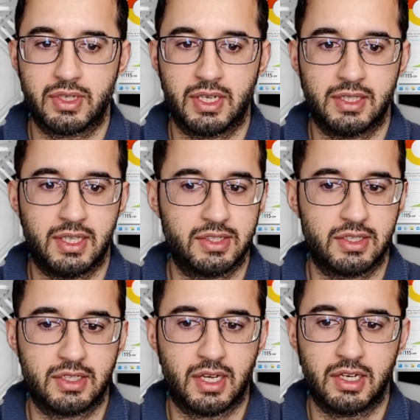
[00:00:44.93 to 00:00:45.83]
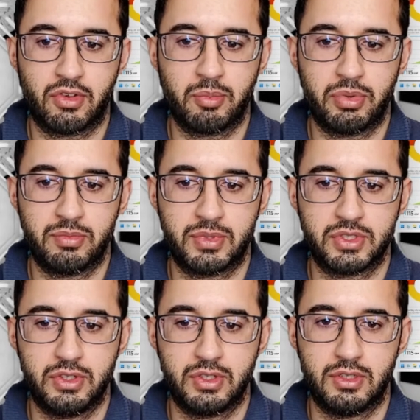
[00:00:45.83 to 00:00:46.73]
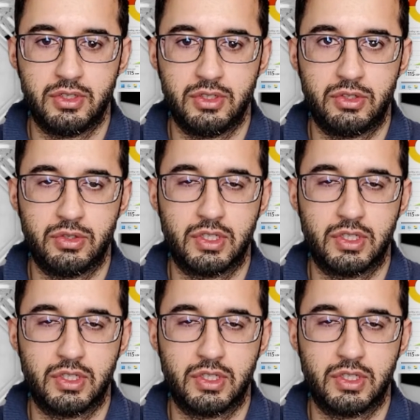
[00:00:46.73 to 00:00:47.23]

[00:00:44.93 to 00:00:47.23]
There's a ton of improvements you can do to